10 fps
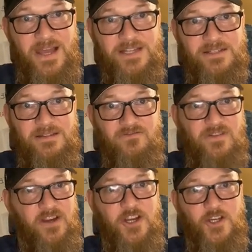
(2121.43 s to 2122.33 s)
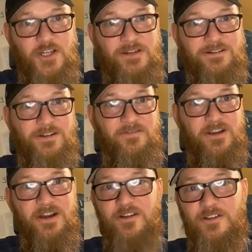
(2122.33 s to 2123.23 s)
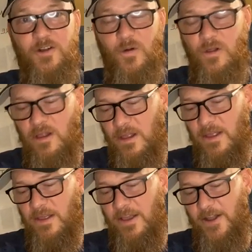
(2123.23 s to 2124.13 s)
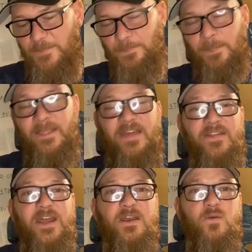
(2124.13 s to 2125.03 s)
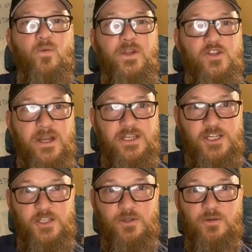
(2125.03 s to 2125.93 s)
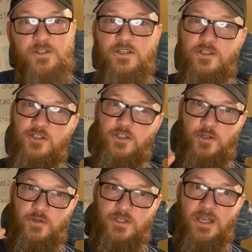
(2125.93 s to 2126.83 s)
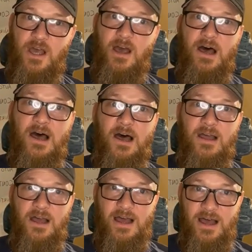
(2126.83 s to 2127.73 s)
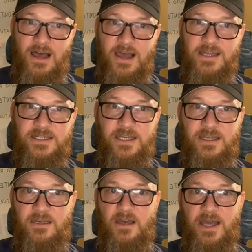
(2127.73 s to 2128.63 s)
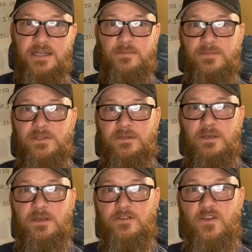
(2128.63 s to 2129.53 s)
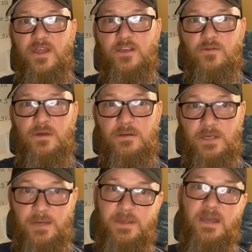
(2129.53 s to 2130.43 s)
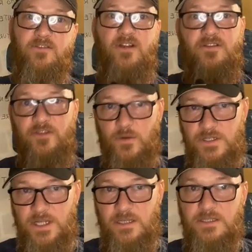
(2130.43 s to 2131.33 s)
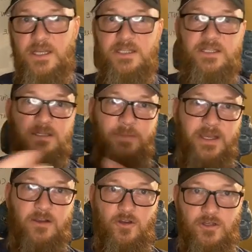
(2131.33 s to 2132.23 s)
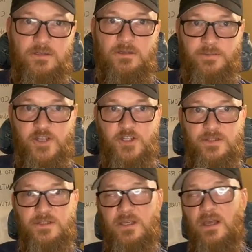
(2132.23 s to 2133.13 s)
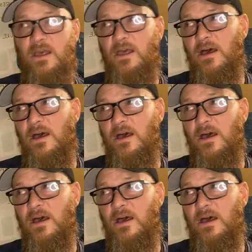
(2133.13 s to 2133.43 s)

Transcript: that's a very good, very good goal. And then we try to teach you to choose high ticket items so that you can make far fewer sales and still make good commissions.